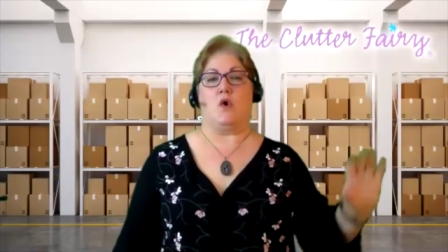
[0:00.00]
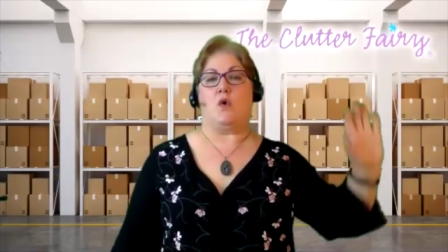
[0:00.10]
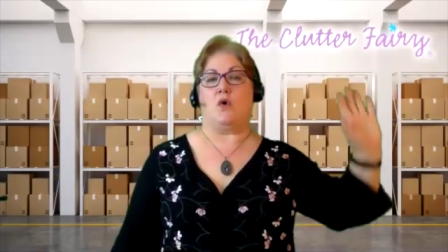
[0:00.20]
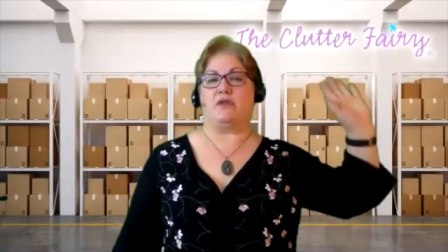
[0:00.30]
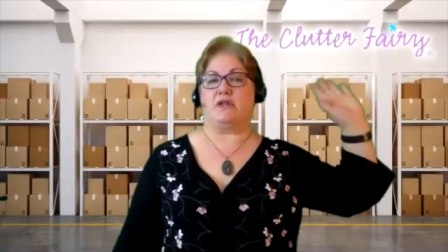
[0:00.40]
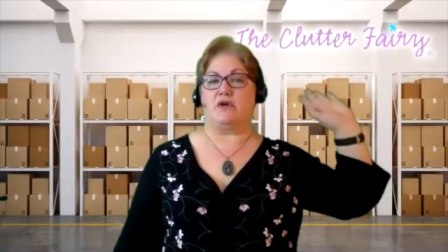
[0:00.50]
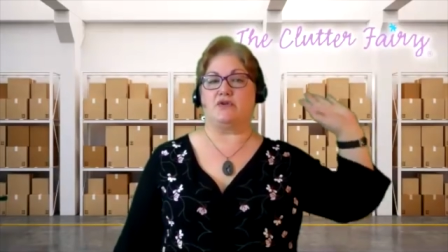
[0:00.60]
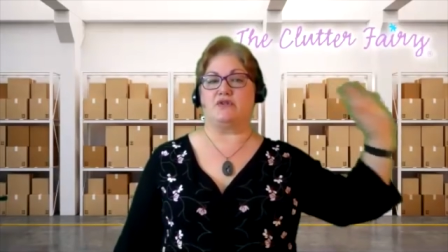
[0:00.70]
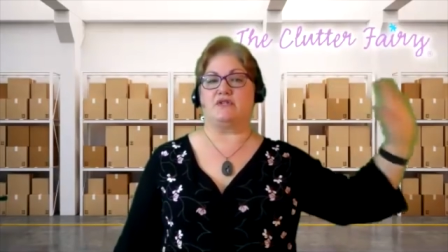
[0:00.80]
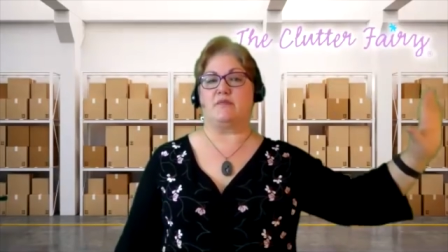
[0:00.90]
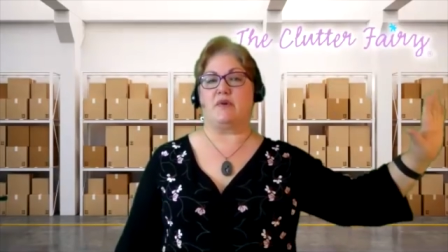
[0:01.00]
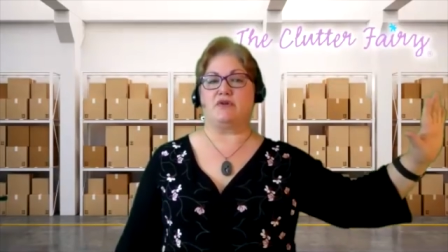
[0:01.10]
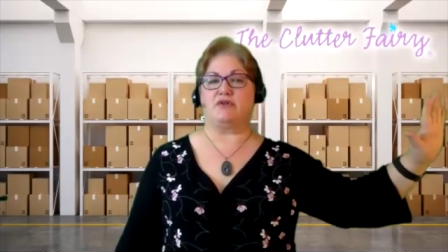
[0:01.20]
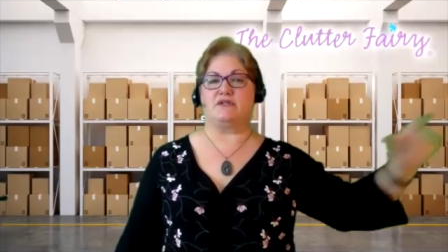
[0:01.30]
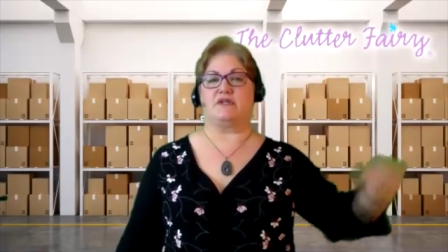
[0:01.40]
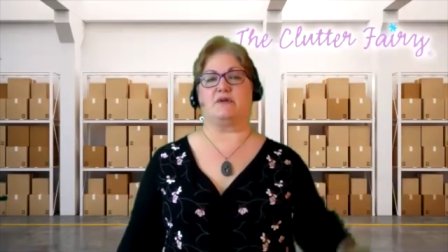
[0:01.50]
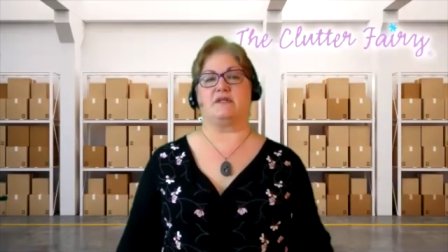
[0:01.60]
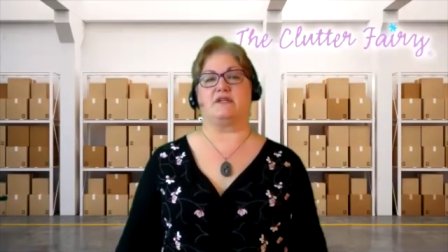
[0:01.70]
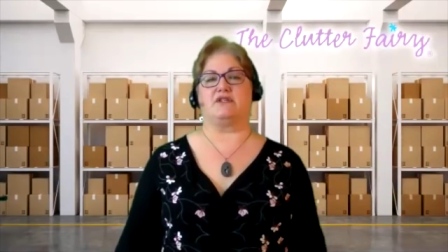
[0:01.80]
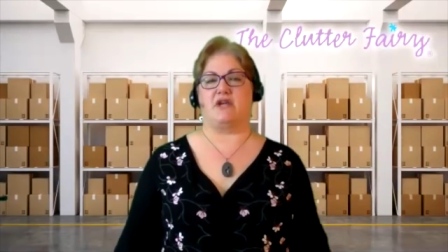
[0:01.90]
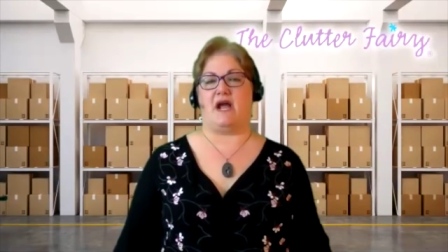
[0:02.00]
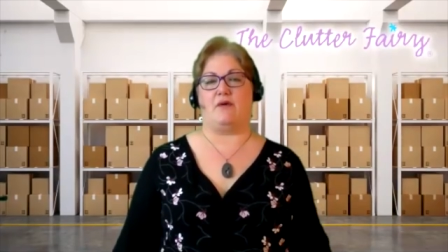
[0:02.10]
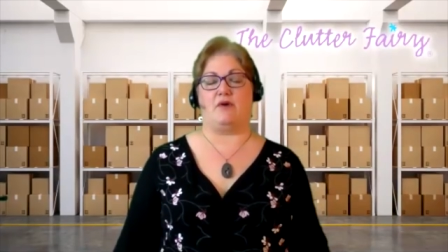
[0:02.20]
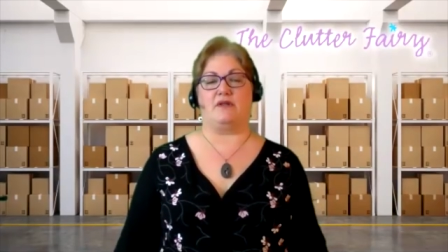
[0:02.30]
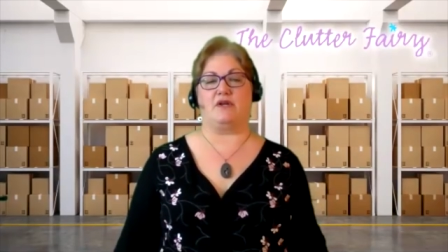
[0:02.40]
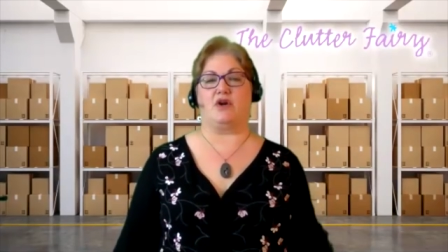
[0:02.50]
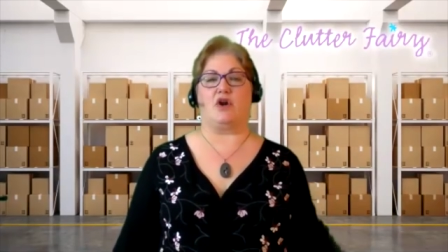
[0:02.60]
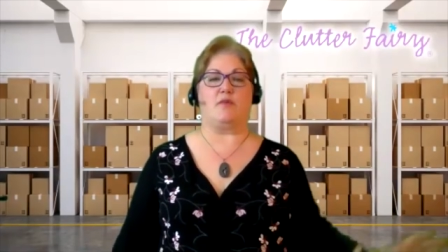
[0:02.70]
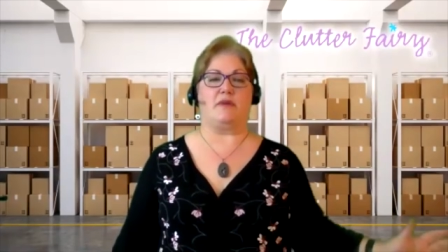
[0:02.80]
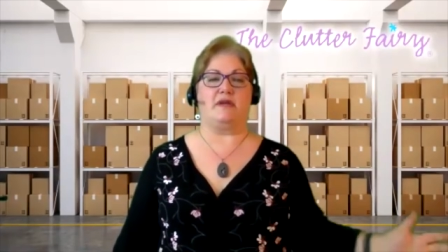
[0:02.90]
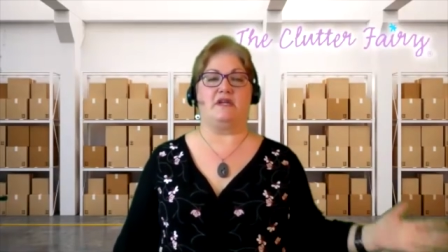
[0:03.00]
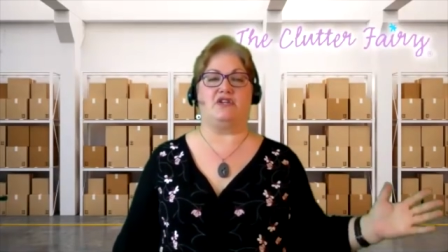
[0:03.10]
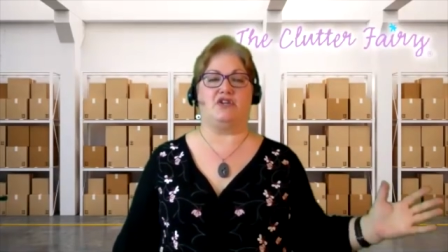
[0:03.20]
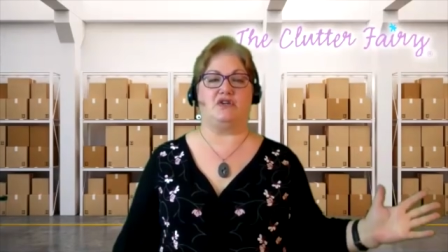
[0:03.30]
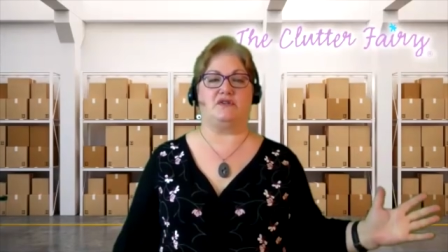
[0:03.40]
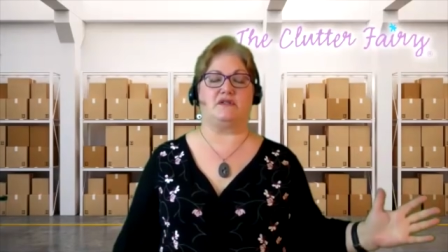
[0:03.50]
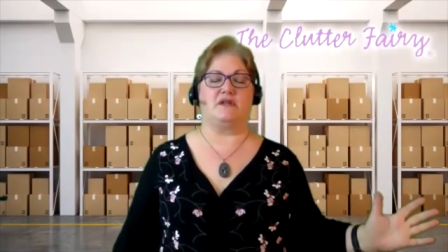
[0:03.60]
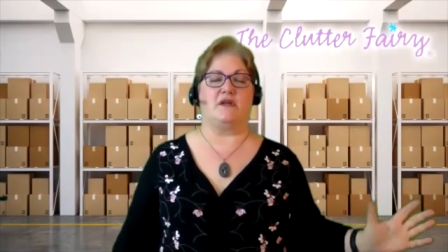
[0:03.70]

or the lotions and potions that are in the shower that are open and in use.